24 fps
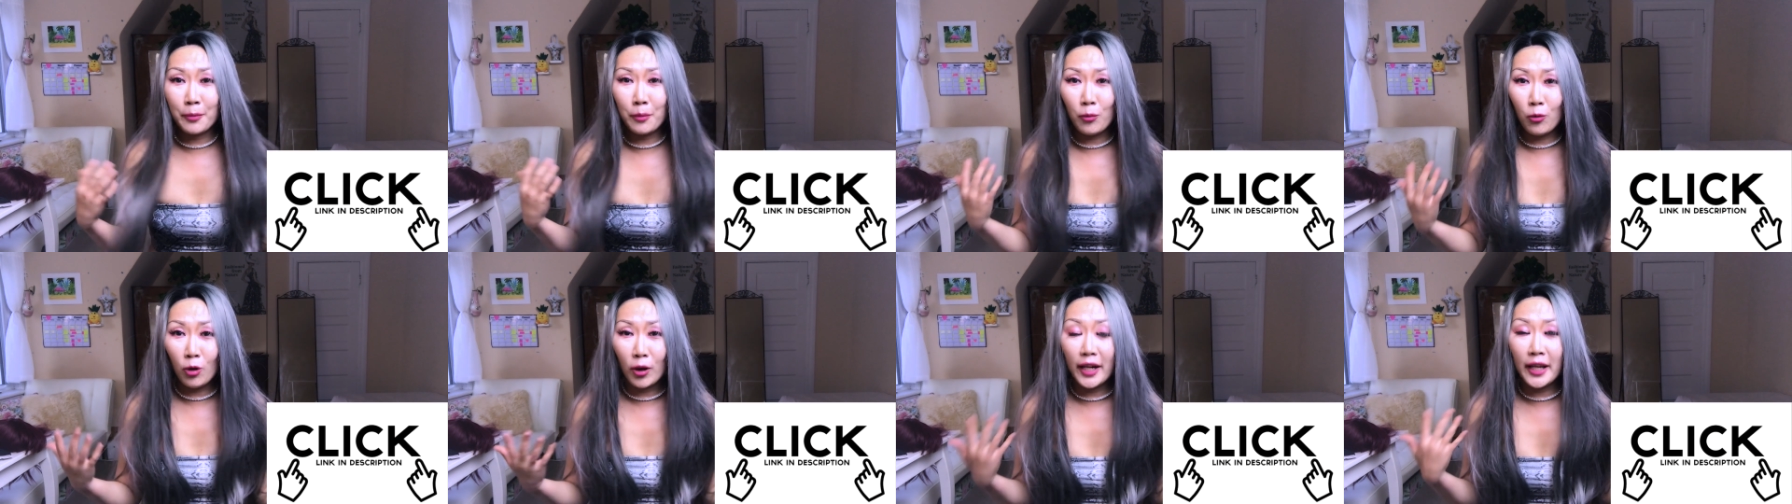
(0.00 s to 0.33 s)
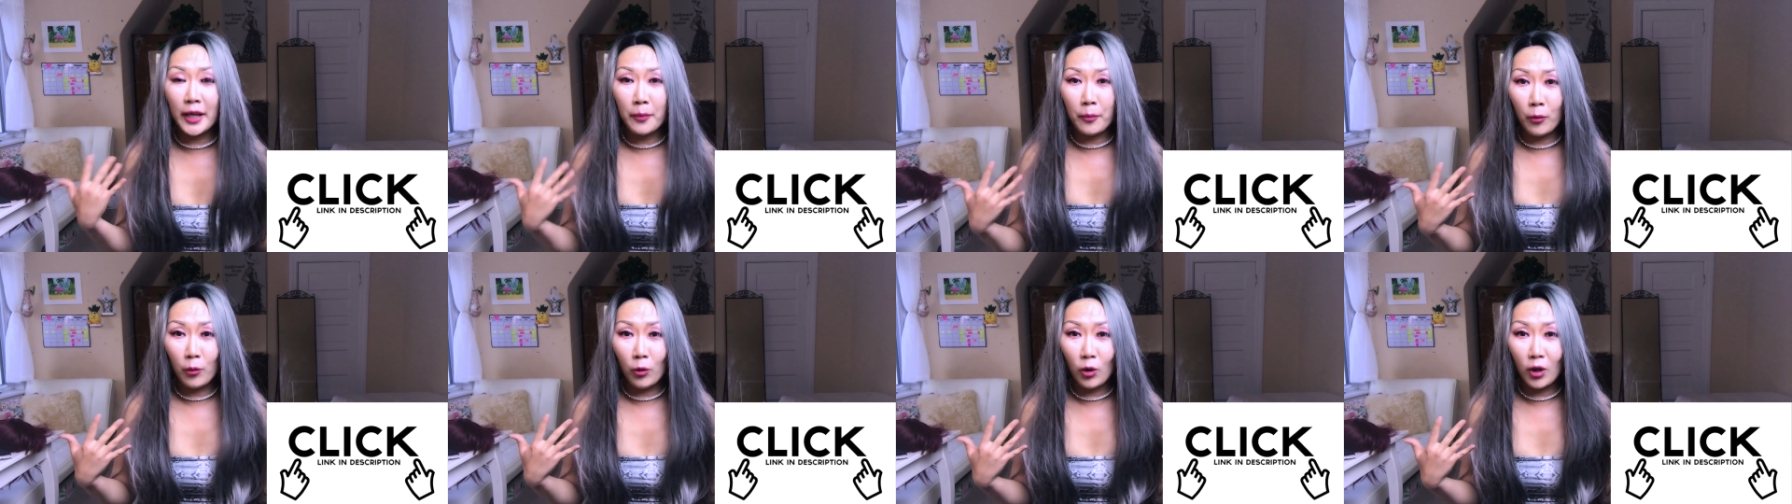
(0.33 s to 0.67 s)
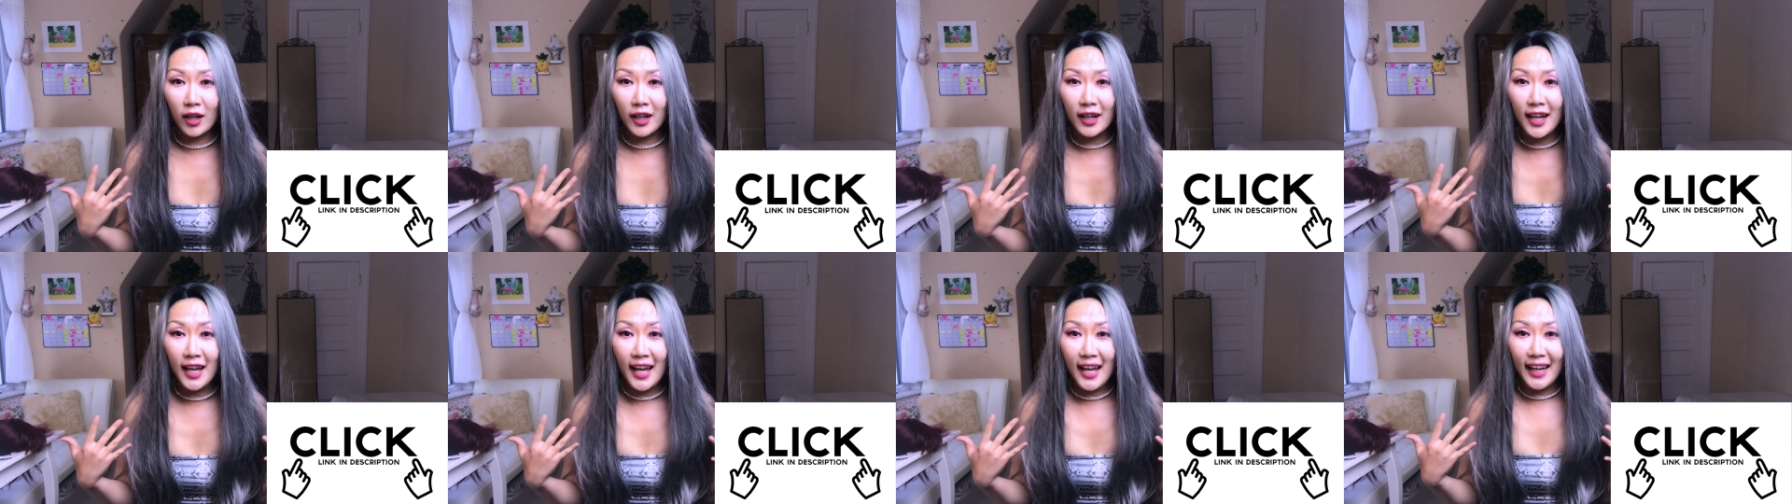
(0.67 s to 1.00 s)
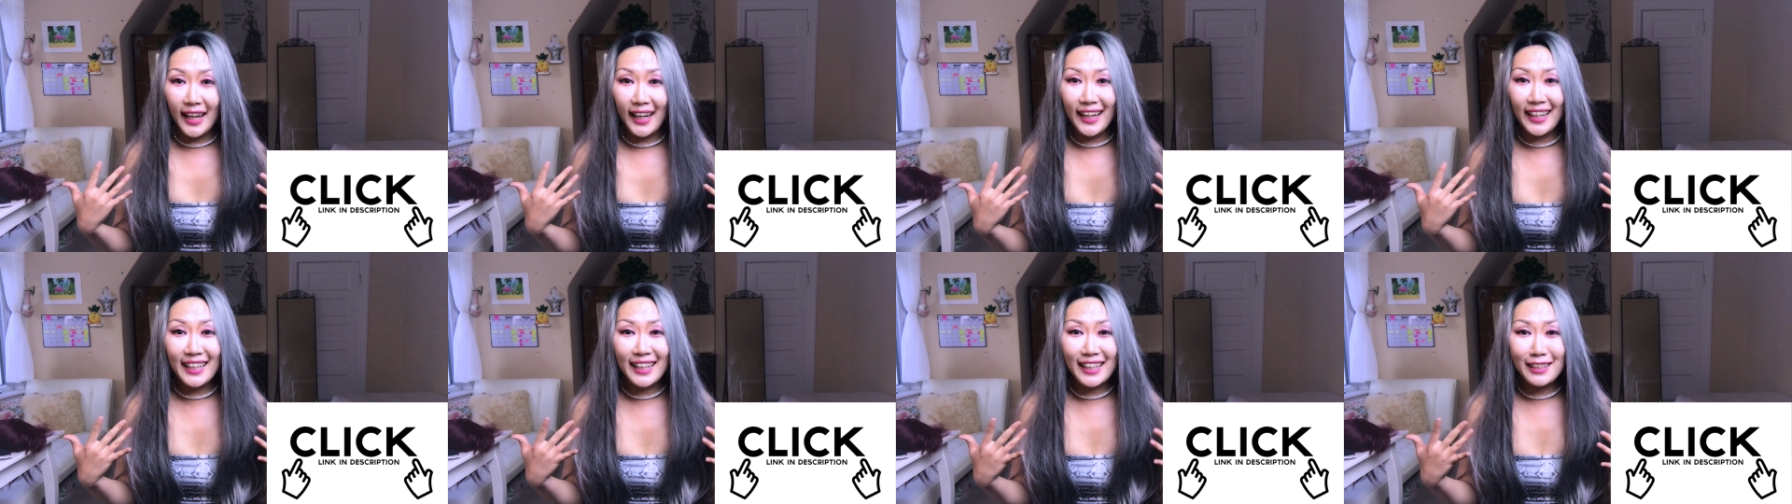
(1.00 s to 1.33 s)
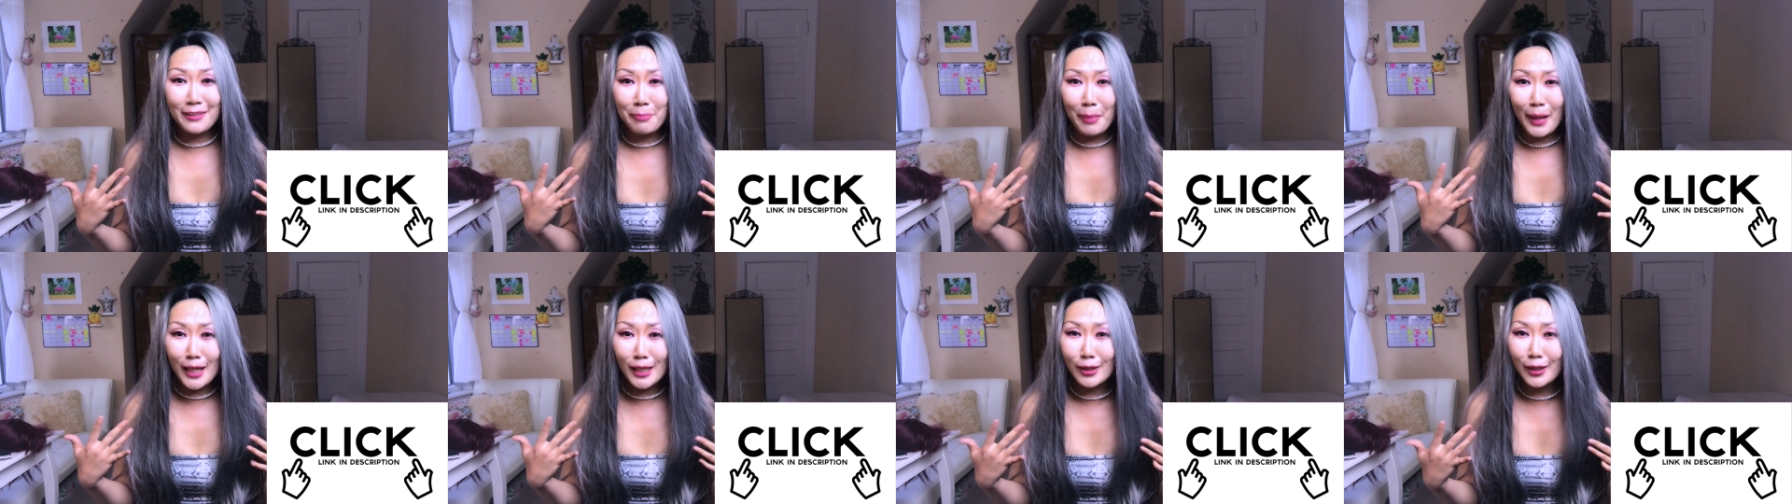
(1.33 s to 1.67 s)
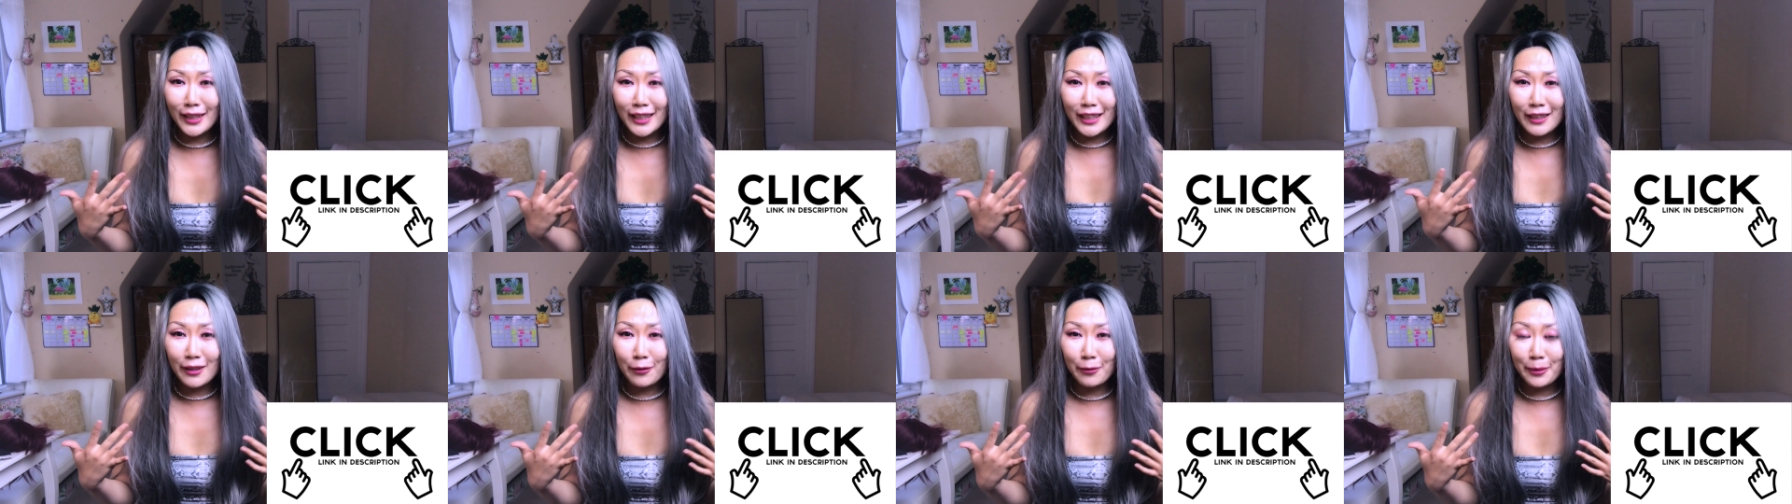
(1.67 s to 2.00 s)
more and more, like
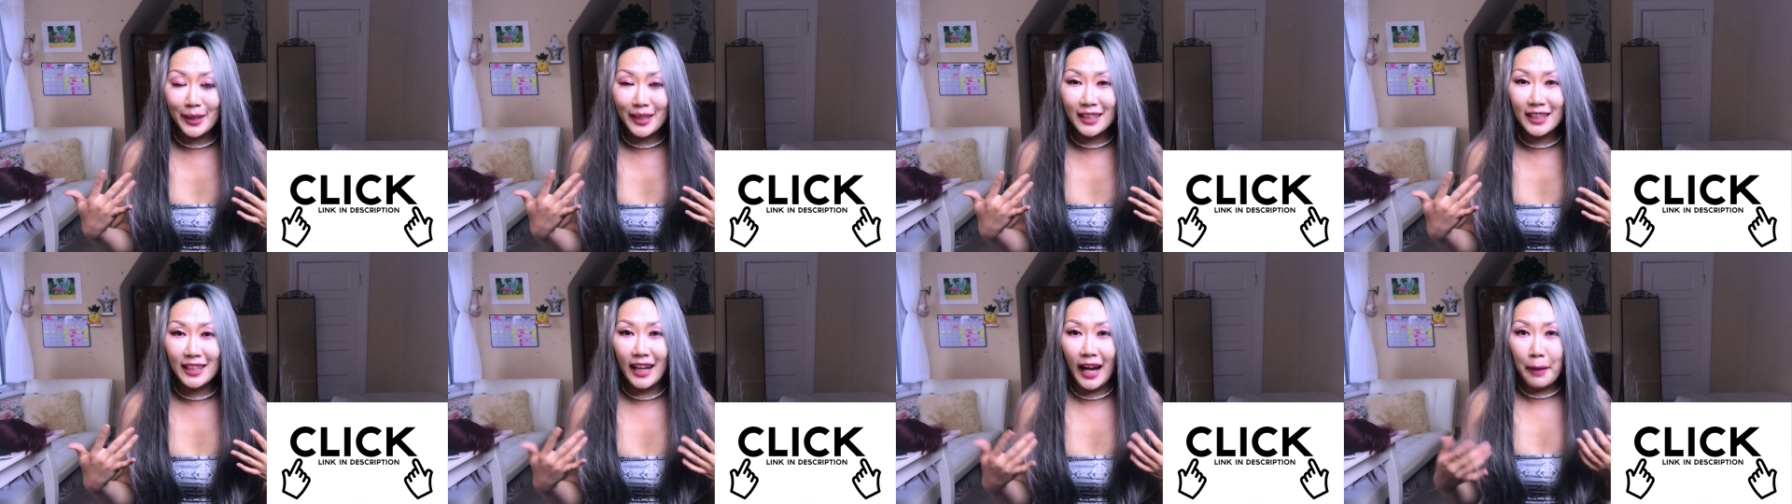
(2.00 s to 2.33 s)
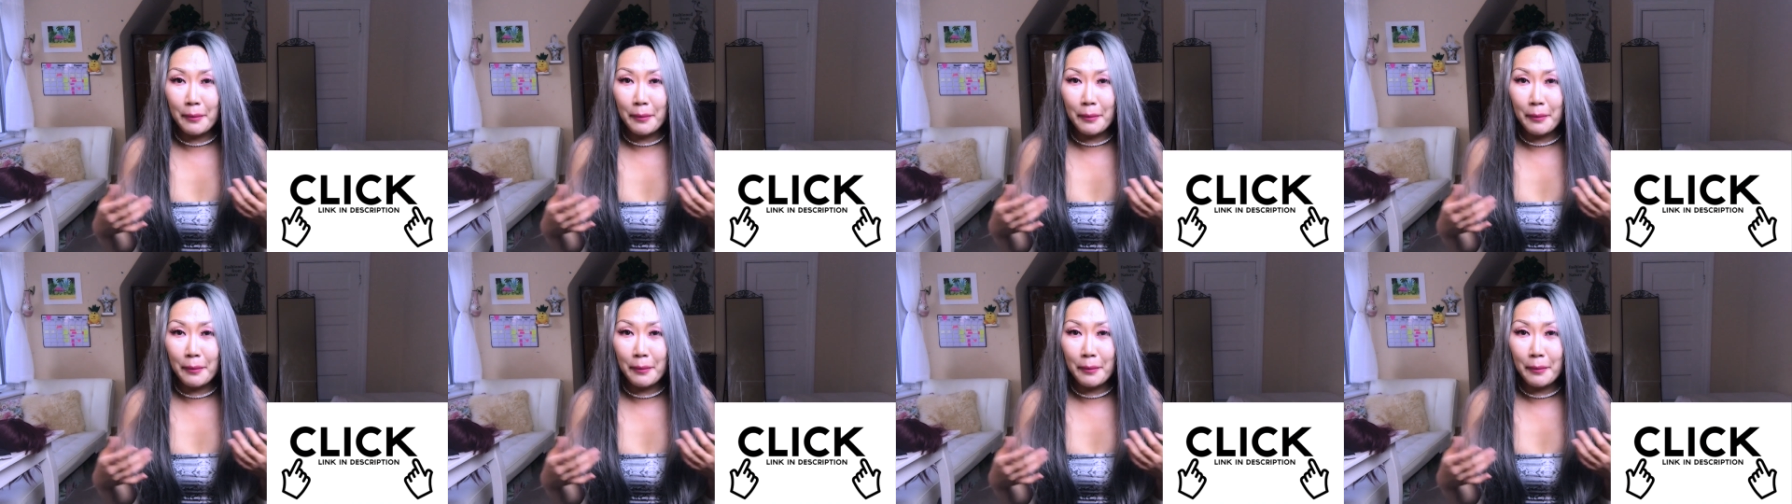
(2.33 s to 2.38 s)
especially in the winter.